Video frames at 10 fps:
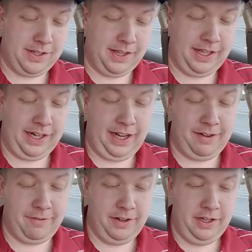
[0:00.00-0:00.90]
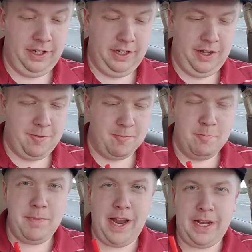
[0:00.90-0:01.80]
I think I've
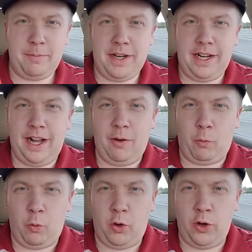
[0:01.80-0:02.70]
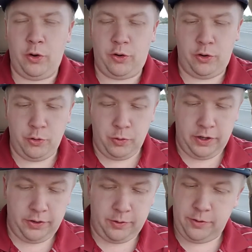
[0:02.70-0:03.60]
maybe got one or two
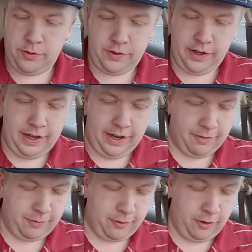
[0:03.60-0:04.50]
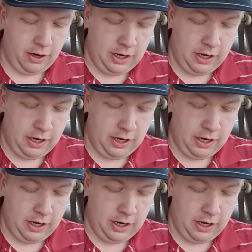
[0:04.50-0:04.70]
others ever.